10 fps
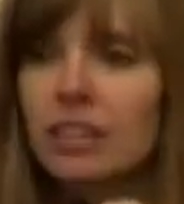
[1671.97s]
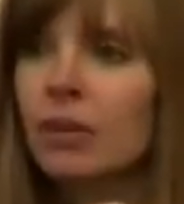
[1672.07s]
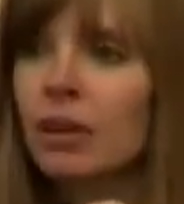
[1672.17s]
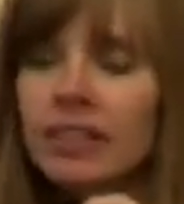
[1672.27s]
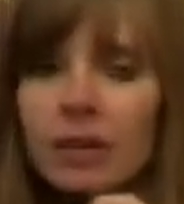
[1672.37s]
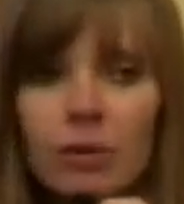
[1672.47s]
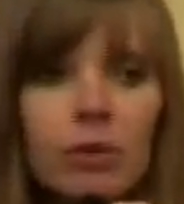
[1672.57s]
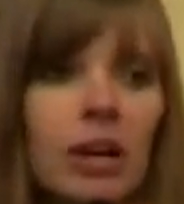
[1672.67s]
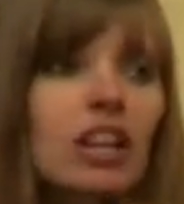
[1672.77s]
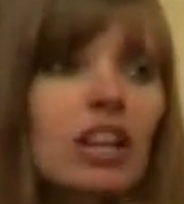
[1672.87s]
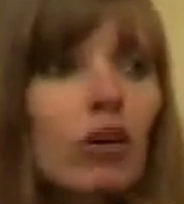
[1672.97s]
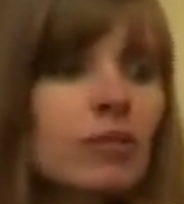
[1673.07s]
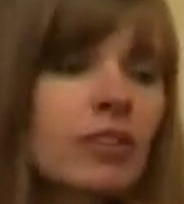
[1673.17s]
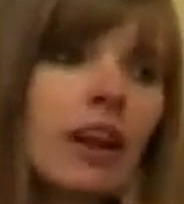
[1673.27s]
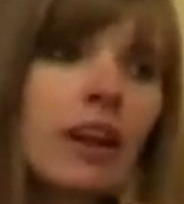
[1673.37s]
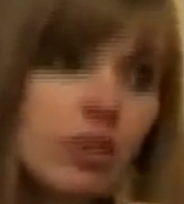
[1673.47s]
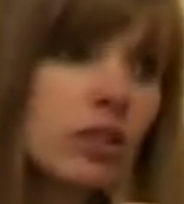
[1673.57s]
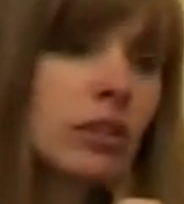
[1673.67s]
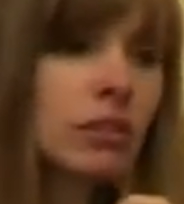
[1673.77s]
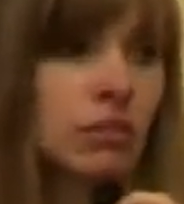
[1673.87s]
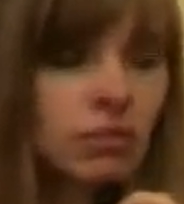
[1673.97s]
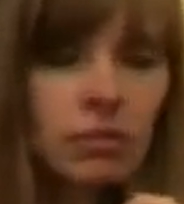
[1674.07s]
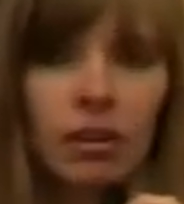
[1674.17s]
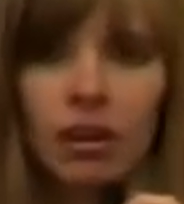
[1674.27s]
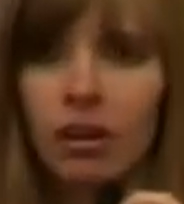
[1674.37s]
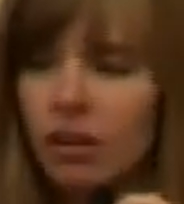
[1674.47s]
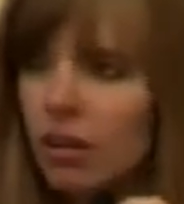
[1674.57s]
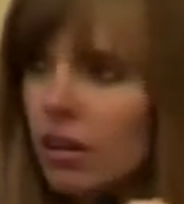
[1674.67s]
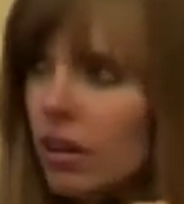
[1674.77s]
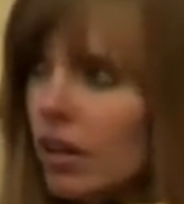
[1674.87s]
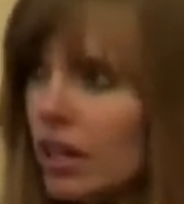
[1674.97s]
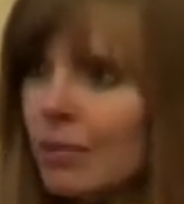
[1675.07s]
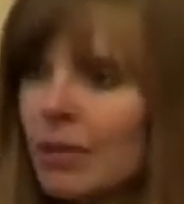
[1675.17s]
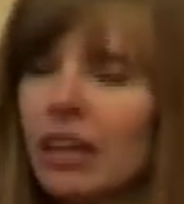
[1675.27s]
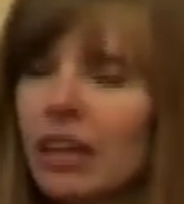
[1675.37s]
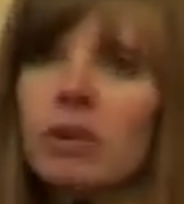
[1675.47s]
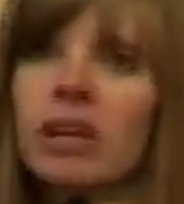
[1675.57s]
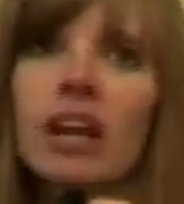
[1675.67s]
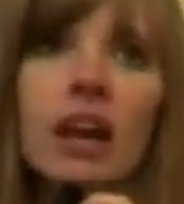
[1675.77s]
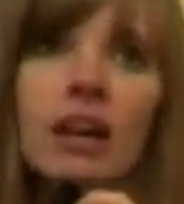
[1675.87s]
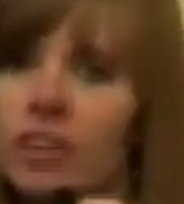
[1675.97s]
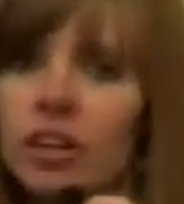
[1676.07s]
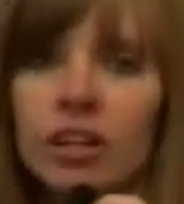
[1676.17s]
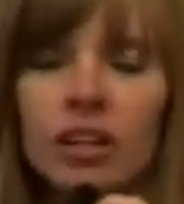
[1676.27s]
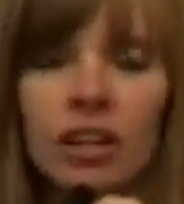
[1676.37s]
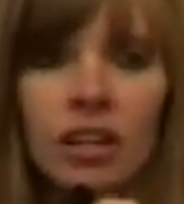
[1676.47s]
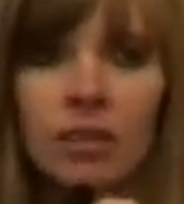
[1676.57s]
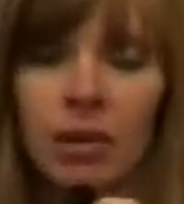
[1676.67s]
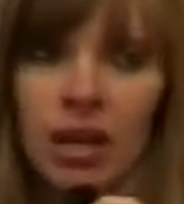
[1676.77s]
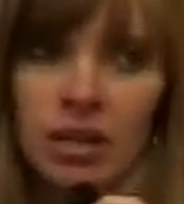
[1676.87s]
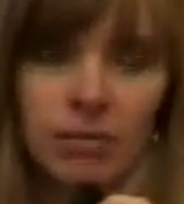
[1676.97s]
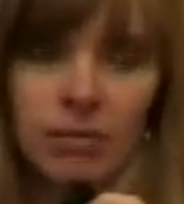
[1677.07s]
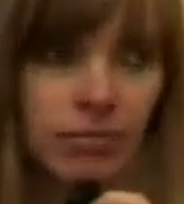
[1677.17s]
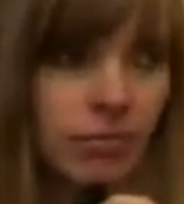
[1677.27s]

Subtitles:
I swear, I think we were at gold forever. And I'm like, are we ever going to get platinum?